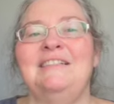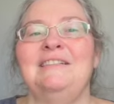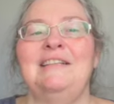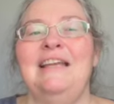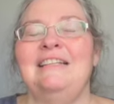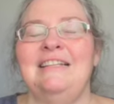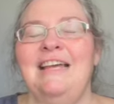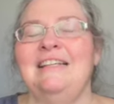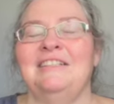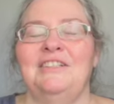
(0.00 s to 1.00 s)
It
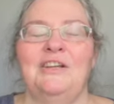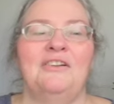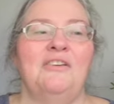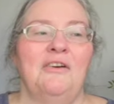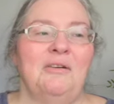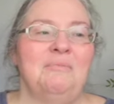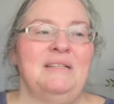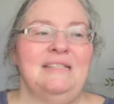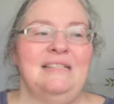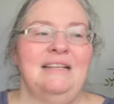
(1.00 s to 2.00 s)
takes a lot of time,
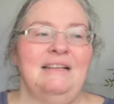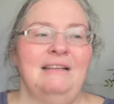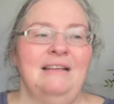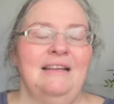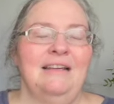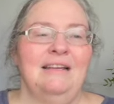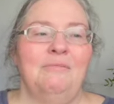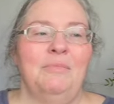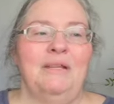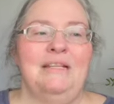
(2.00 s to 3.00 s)
doesn't it?
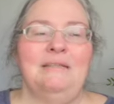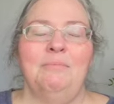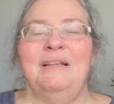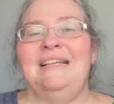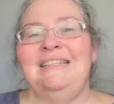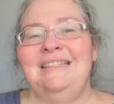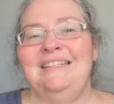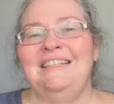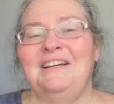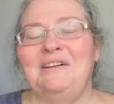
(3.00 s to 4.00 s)
But it's a
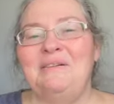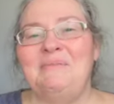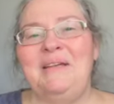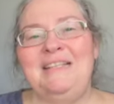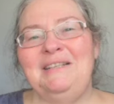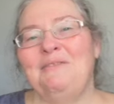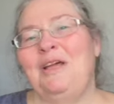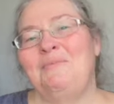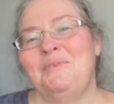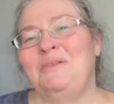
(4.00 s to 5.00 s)
blessed time. It's an
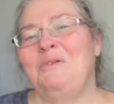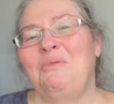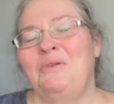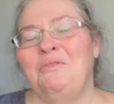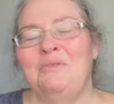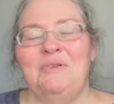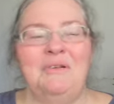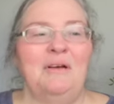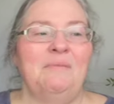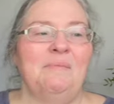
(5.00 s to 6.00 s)
absolute wonderful
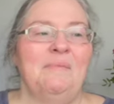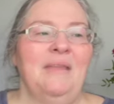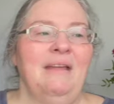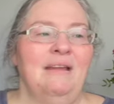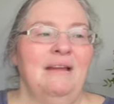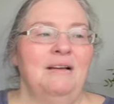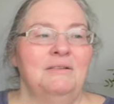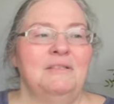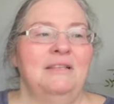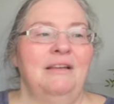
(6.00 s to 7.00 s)
time.
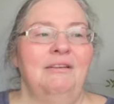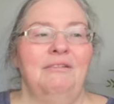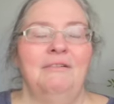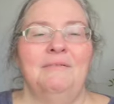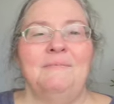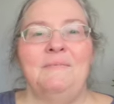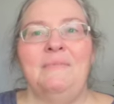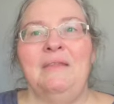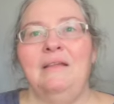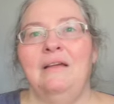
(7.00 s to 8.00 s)
Also,
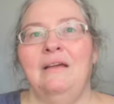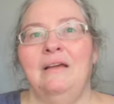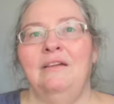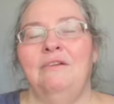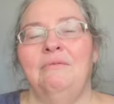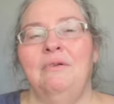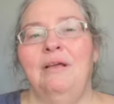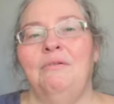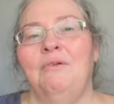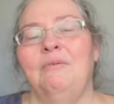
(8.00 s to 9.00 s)
I
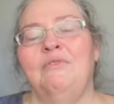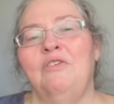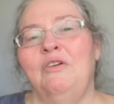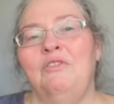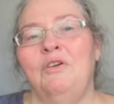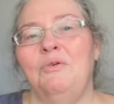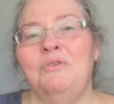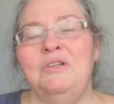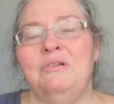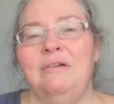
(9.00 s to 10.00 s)
don't know if I've
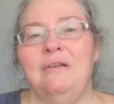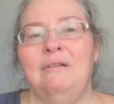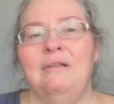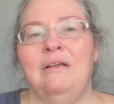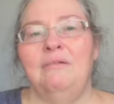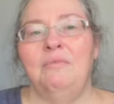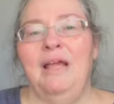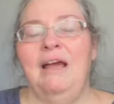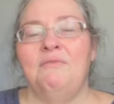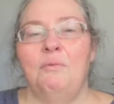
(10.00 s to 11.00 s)
told you or not, we
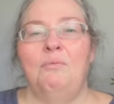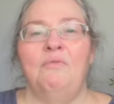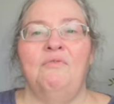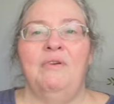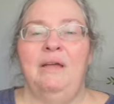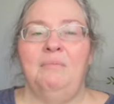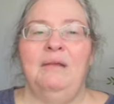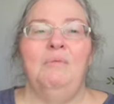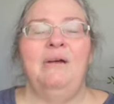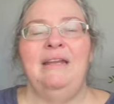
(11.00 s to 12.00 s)
have a
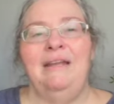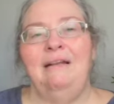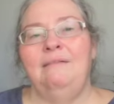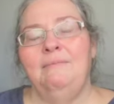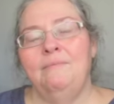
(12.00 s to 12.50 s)
family wedding